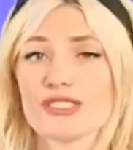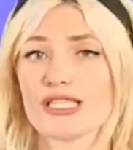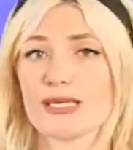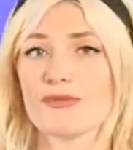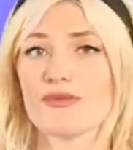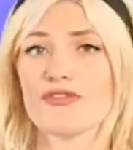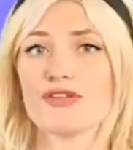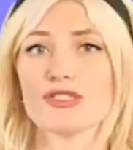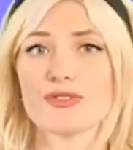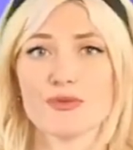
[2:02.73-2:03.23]

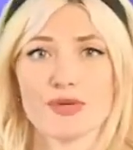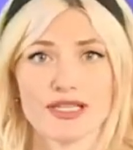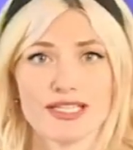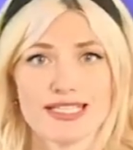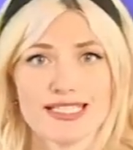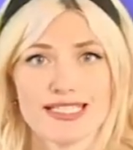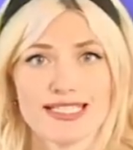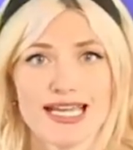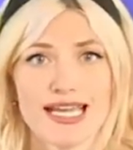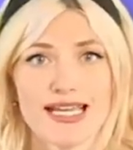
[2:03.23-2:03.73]
some of his real
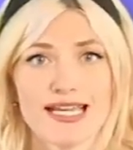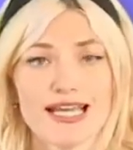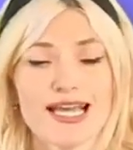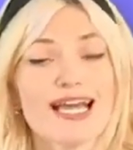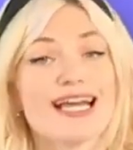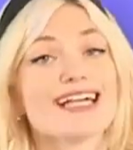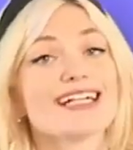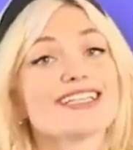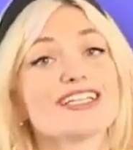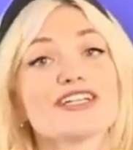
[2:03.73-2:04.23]
estate.
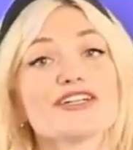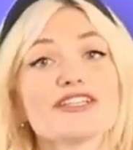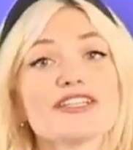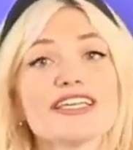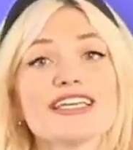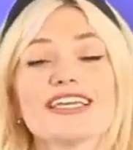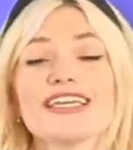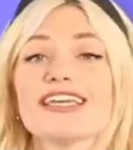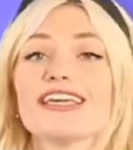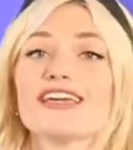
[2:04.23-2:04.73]

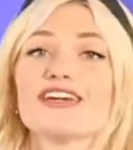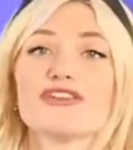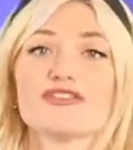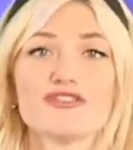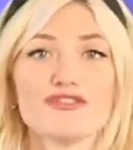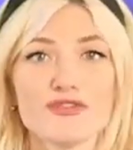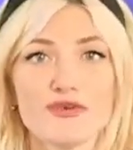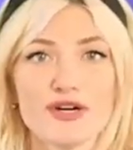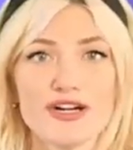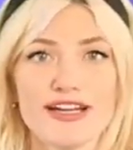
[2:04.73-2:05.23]
Clearly, he can
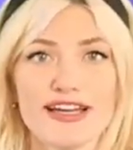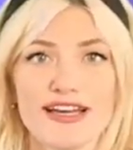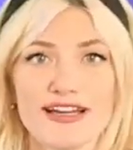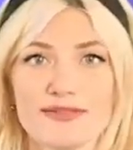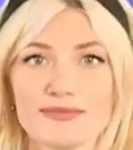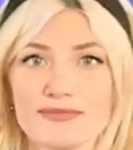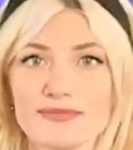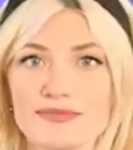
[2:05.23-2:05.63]
afford it.